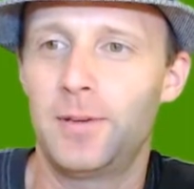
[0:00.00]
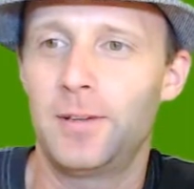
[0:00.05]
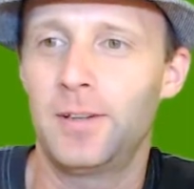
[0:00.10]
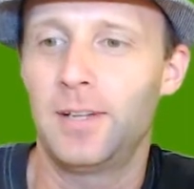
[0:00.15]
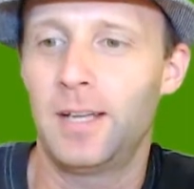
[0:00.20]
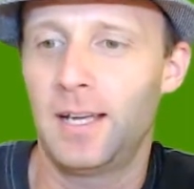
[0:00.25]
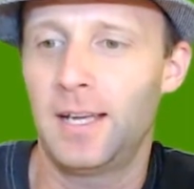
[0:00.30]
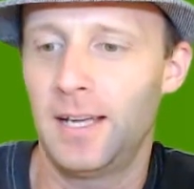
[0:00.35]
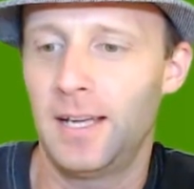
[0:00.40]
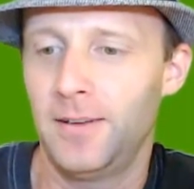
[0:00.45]

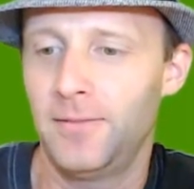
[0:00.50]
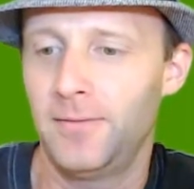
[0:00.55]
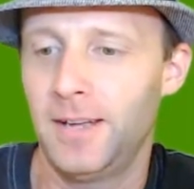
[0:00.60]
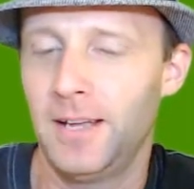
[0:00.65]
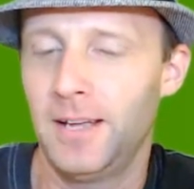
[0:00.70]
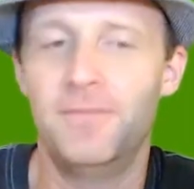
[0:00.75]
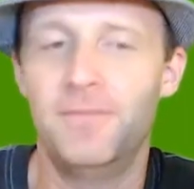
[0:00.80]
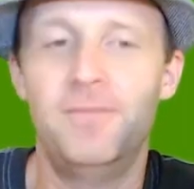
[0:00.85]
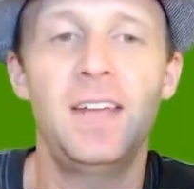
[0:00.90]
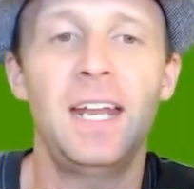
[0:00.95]
available uh,
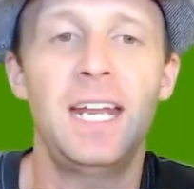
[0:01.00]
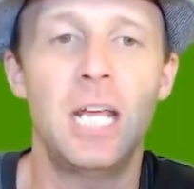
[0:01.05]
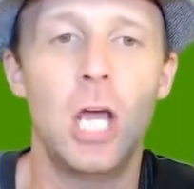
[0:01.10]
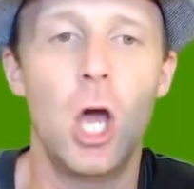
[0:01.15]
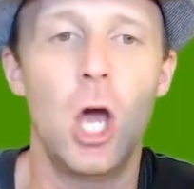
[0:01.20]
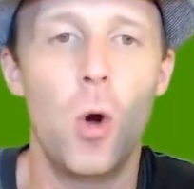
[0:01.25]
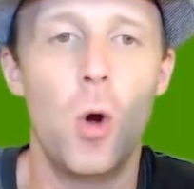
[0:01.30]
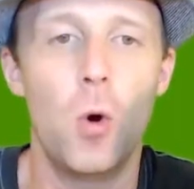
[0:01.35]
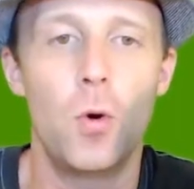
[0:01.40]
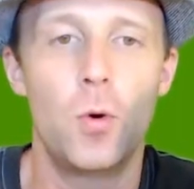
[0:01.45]
via
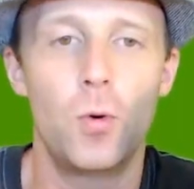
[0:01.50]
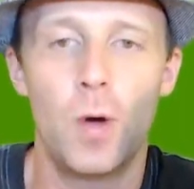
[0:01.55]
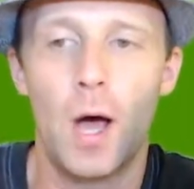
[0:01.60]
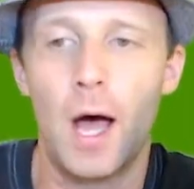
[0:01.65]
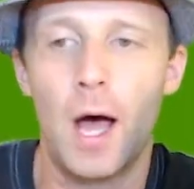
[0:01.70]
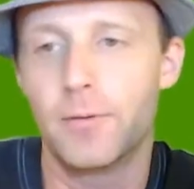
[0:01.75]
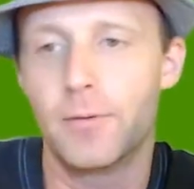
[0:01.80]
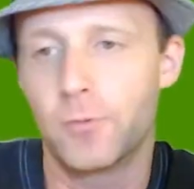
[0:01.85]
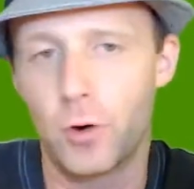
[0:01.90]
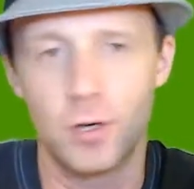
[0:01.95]
video,
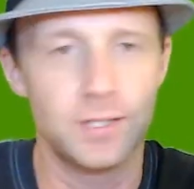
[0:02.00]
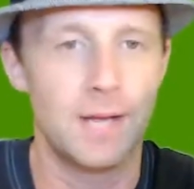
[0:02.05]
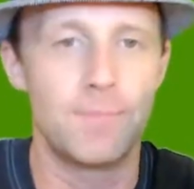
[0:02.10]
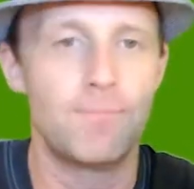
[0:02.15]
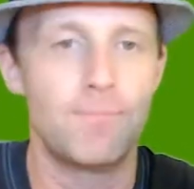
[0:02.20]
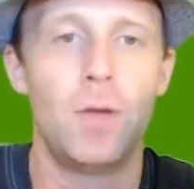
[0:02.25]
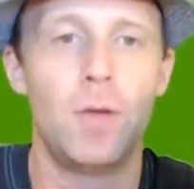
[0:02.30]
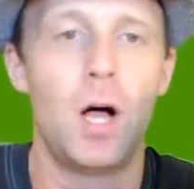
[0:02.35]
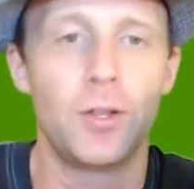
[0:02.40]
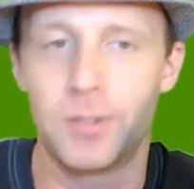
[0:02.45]
on, of
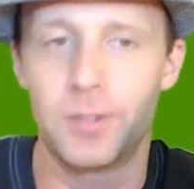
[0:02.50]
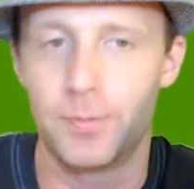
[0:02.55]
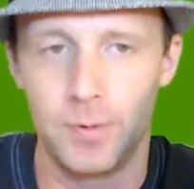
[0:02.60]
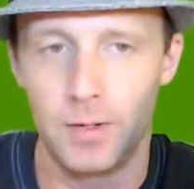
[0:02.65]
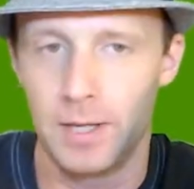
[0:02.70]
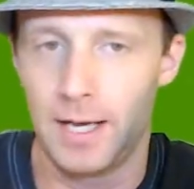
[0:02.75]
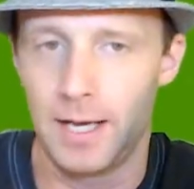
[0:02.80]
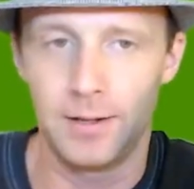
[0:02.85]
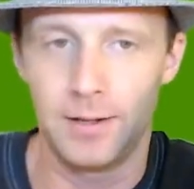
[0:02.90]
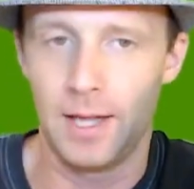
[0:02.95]
course, on
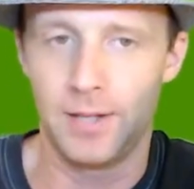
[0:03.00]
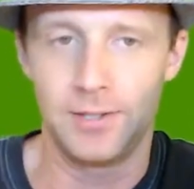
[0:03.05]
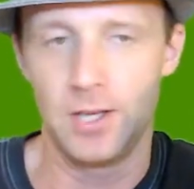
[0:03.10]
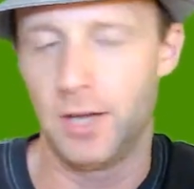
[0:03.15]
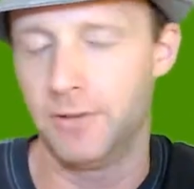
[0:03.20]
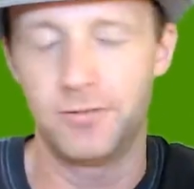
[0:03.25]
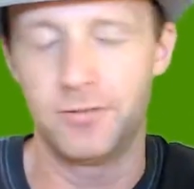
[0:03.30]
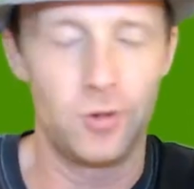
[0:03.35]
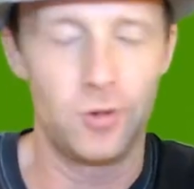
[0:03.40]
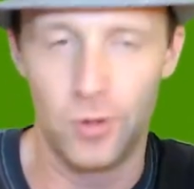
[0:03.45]
multiple
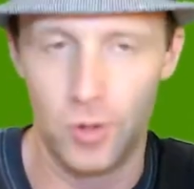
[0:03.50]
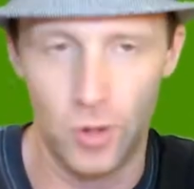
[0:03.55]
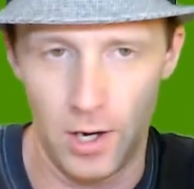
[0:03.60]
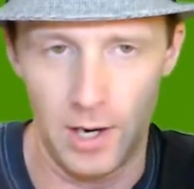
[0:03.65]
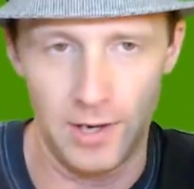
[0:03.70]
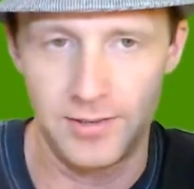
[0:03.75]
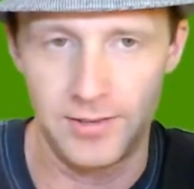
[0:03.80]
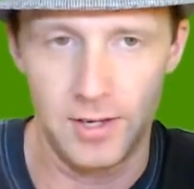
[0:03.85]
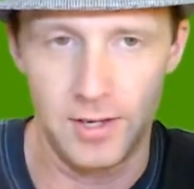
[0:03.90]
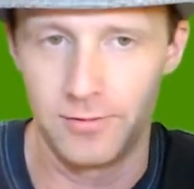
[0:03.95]
outlets. Of
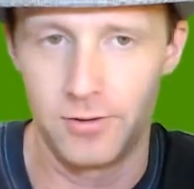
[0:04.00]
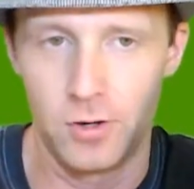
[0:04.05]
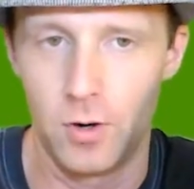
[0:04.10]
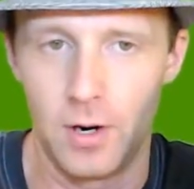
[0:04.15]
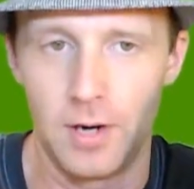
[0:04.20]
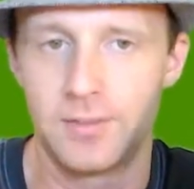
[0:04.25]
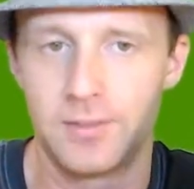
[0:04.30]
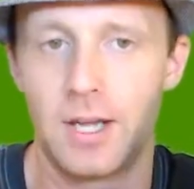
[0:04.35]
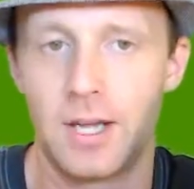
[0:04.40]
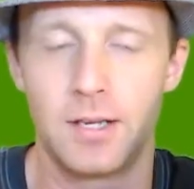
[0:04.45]
course, of
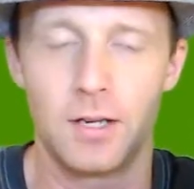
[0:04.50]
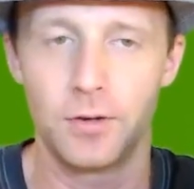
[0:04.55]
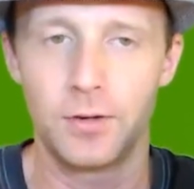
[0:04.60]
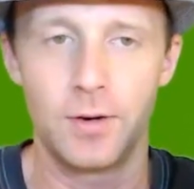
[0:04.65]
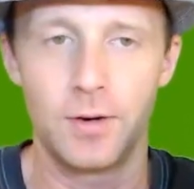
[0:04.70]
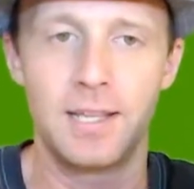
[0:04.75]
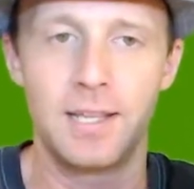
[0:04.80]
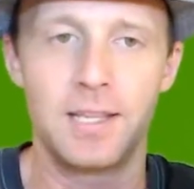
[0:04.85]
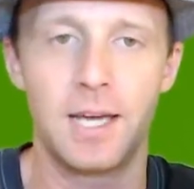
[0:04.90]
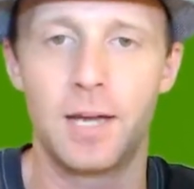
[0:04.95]
course, I
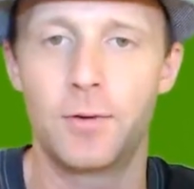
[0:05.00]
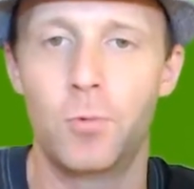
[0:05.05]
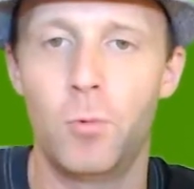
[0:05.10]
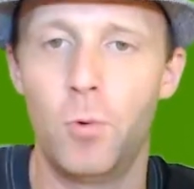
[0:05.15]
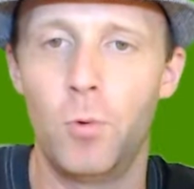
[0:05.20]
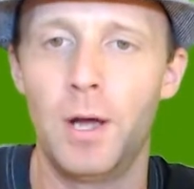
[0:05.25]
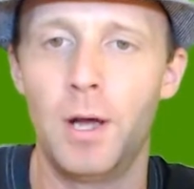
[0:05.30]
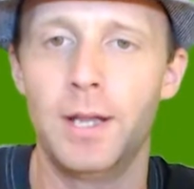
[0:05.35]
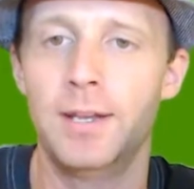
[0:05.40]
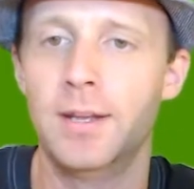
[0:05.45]
don't do anything
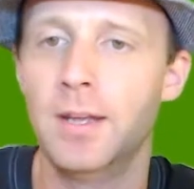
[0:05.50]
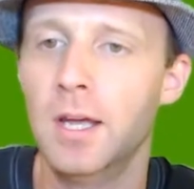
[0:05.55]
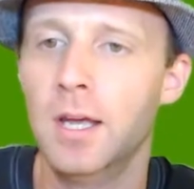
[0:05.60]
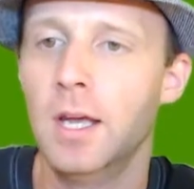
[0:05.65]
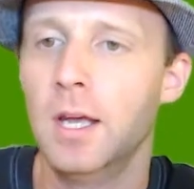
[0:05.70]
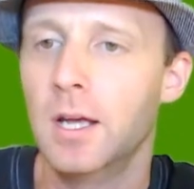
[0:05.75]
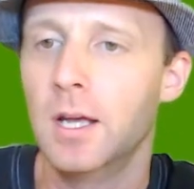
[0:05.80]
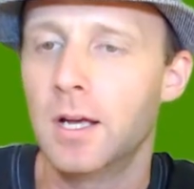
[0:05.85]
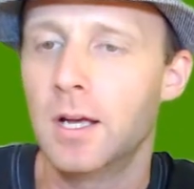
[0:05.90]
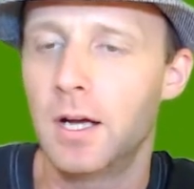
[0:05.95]
on one
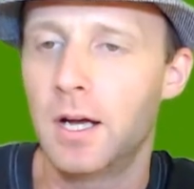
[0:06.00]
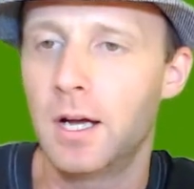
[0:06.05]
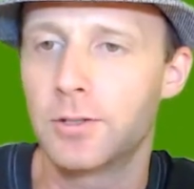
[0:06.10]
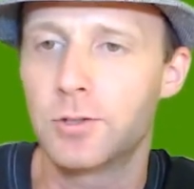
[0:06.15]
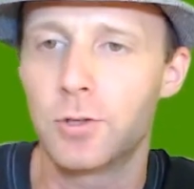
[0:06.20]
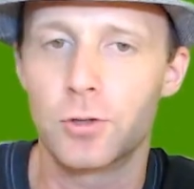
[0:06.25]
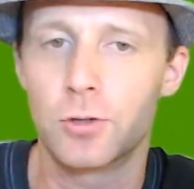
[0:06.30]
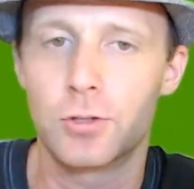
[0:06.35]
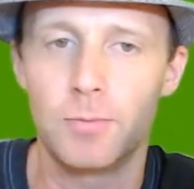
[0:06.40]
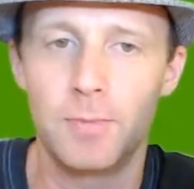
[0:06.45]

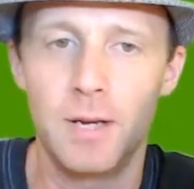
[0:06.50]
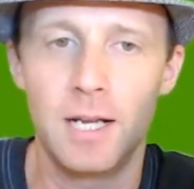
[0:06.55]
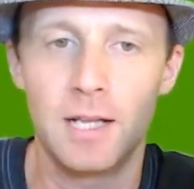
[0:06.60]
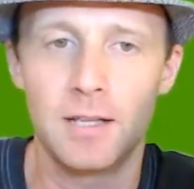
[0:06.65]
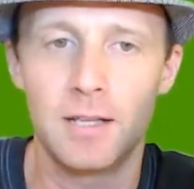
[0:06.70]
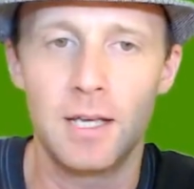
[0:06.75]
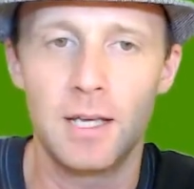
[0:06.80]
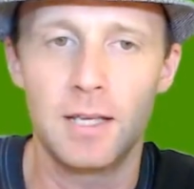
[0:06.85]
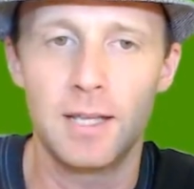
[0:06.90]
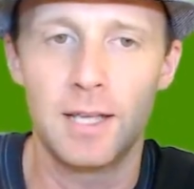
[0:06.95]
uh, social
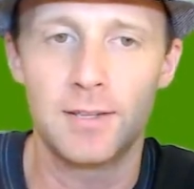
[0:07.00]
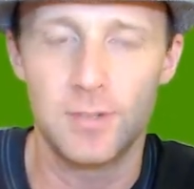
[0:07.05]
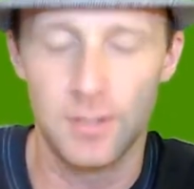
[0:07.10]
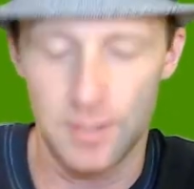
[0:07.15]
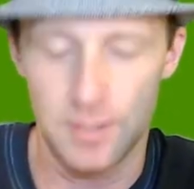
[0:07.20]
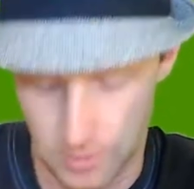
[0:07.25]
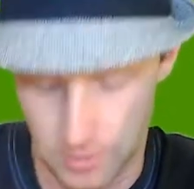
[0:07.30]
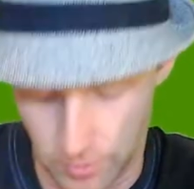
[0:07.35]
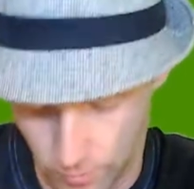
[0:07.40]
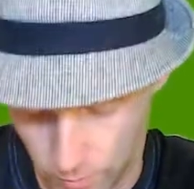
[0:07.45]
media thing.
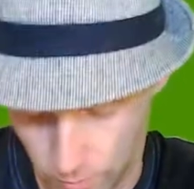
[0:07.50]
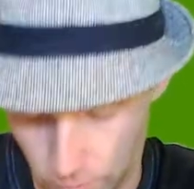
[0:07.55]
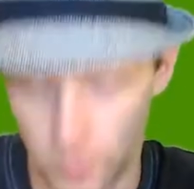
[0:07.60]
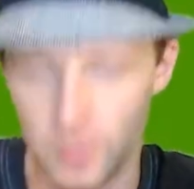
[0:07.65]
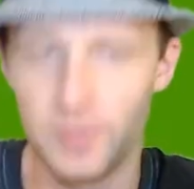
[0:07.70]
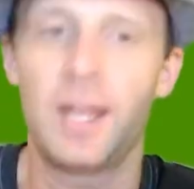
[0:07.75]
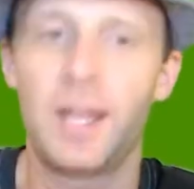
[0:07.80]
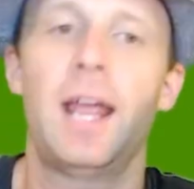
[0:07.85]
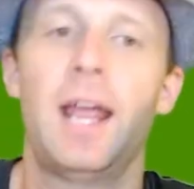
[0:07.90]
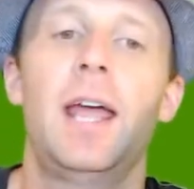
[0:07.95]
That's a, that's a
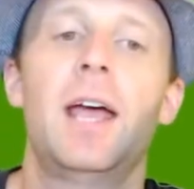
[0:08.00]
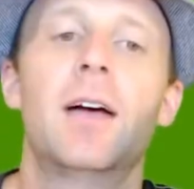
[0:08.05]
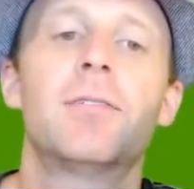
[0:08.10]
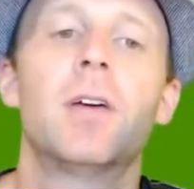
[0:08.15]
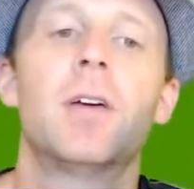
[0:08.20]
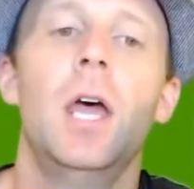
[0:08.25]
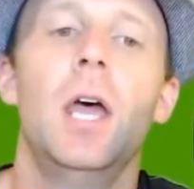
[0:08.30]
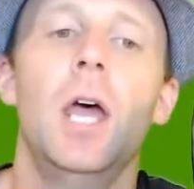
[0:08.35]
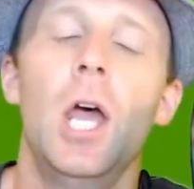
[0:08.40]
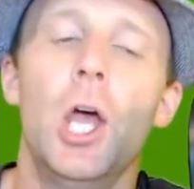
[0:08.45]
rule that I
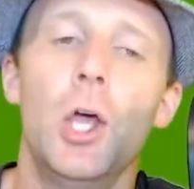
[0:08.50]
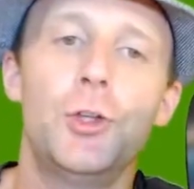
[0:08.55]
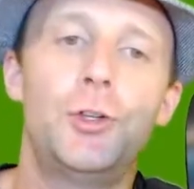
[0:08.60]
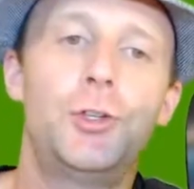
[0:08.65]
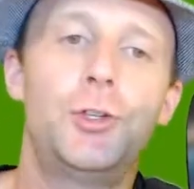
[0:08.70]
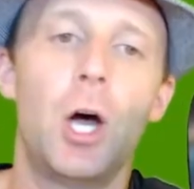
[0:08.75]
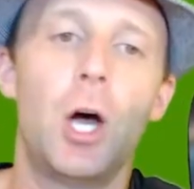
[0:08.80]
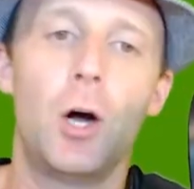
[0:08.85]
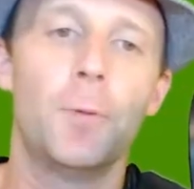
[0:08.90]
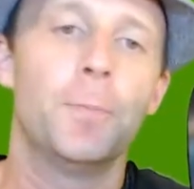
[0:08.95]
have.
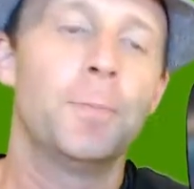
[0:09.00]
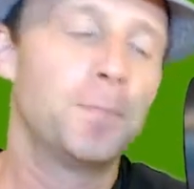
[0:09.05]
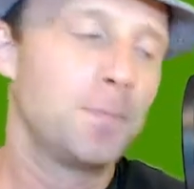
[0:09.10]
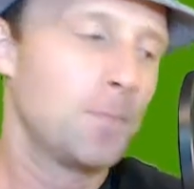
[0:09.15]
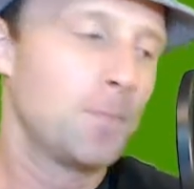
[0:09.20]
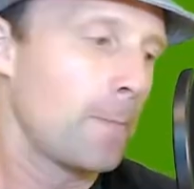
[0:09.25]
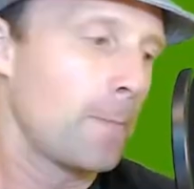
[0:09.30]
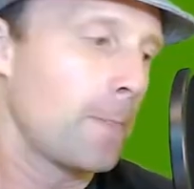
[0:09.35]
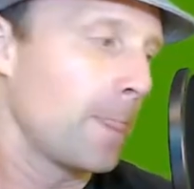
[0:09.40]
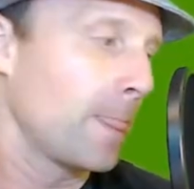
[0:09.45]
So,
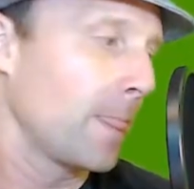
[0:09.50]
